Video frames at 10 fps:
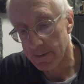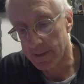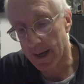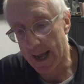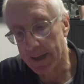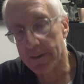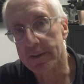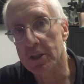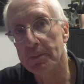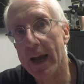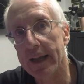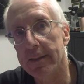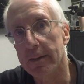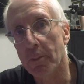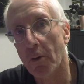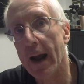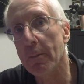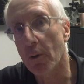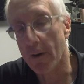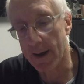that I could inspect the primer